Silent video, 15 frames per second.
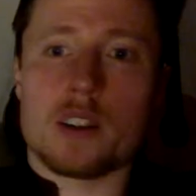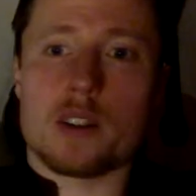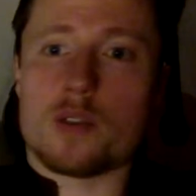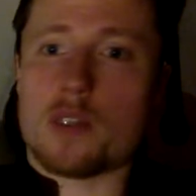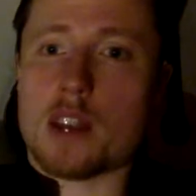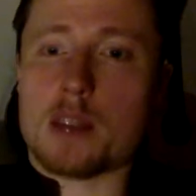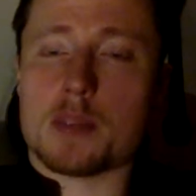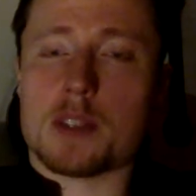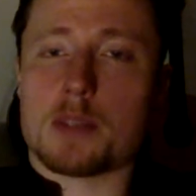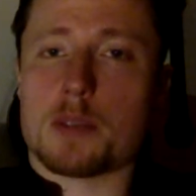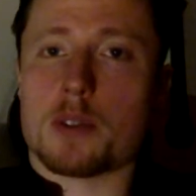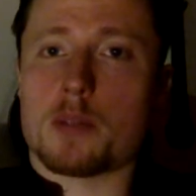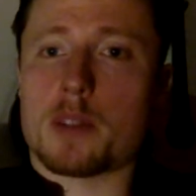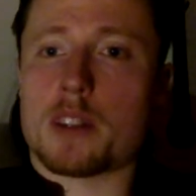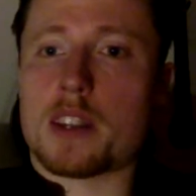ramps up
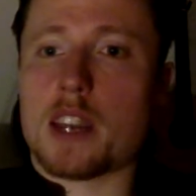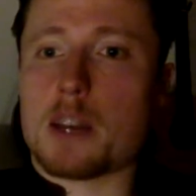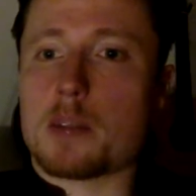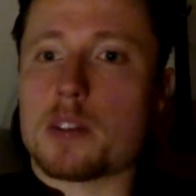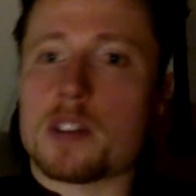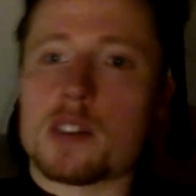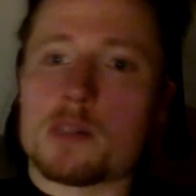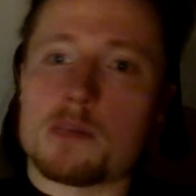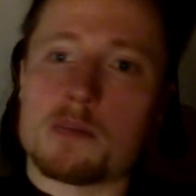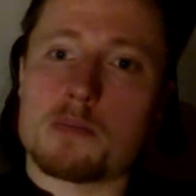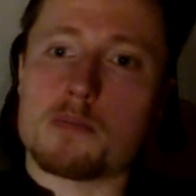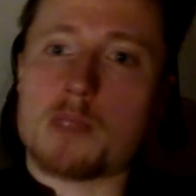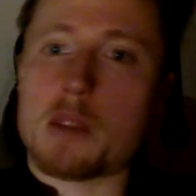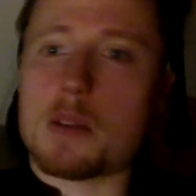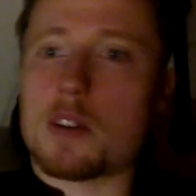your metabolism,
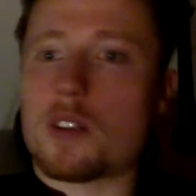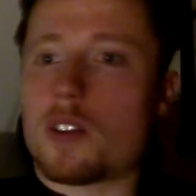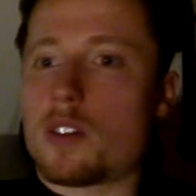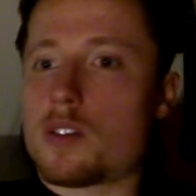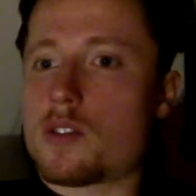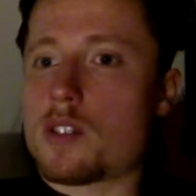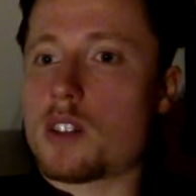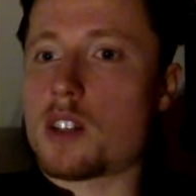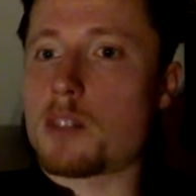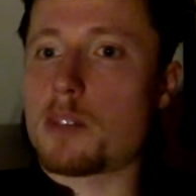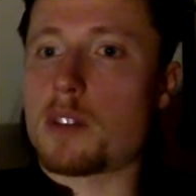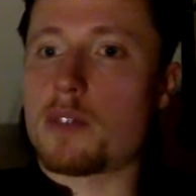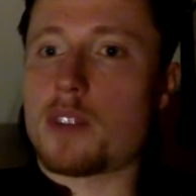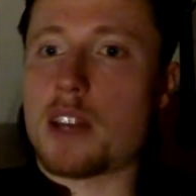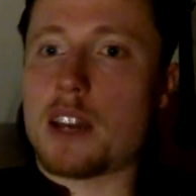maybe costs you a little bit
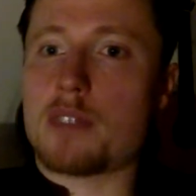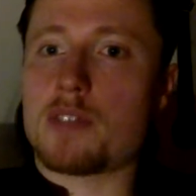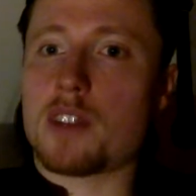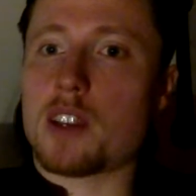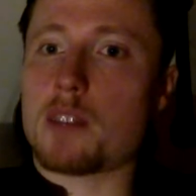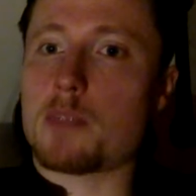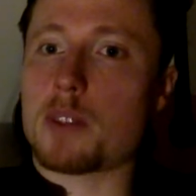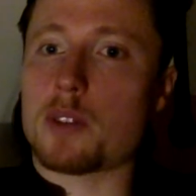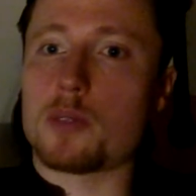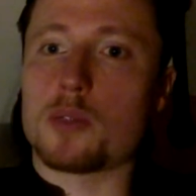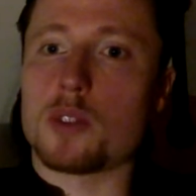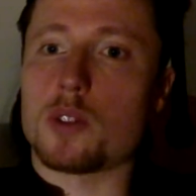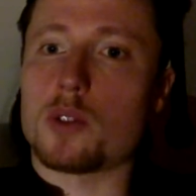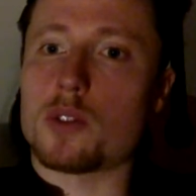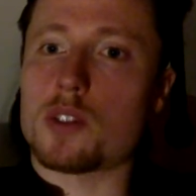of lifetime. But who
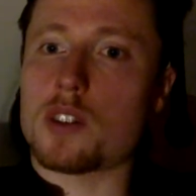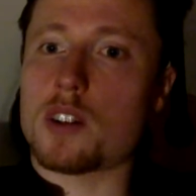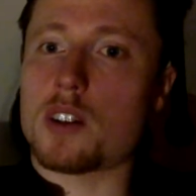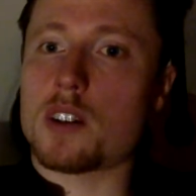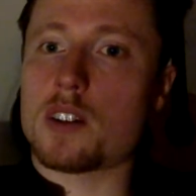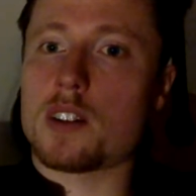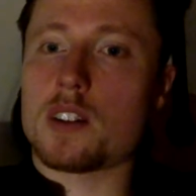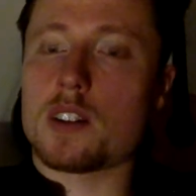knows? Yeah,